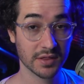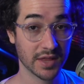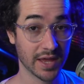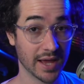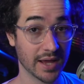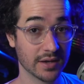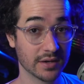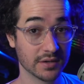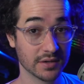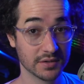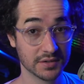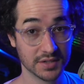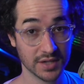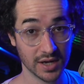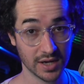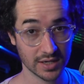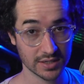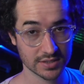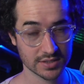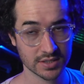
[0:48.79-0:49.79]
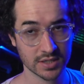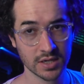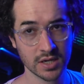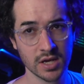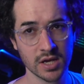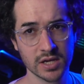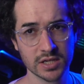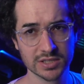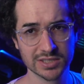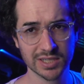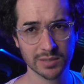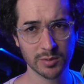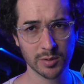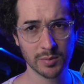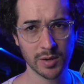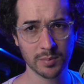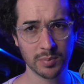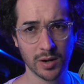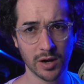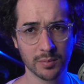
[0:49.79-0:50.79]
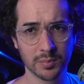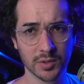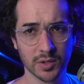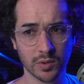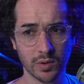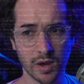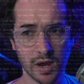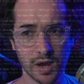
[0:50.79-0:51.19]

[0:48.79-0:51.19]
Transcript: that does. Some of my popular